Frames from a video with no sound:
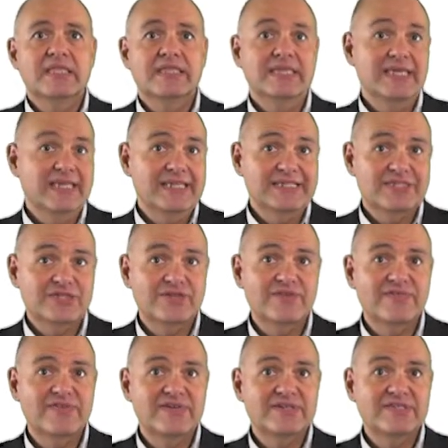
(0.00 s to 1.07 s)
DNS
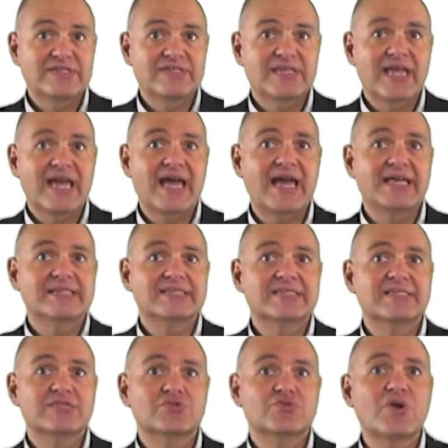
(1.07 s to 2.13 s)
servers
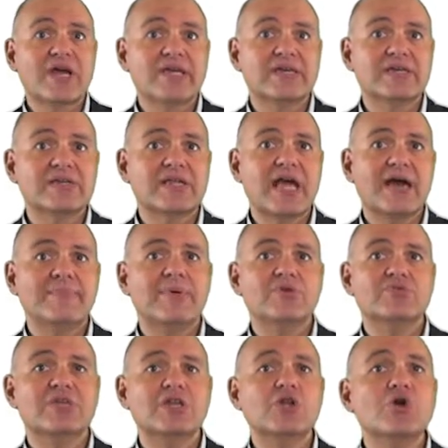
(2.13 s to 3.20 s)
ask the tracker
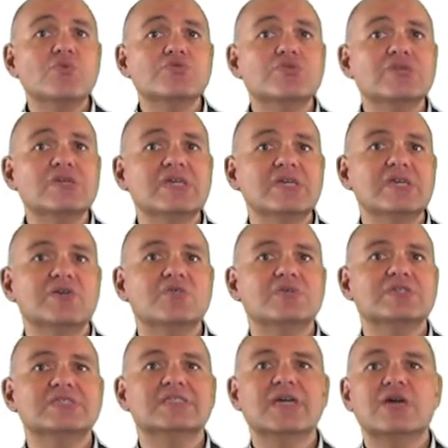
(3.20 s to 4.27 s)
about the node in
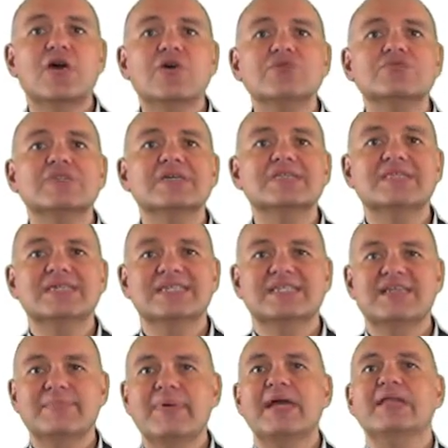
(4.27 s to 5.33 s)
which the content
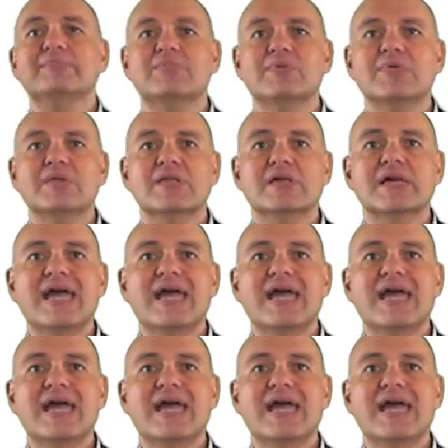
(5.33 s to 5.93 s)
is available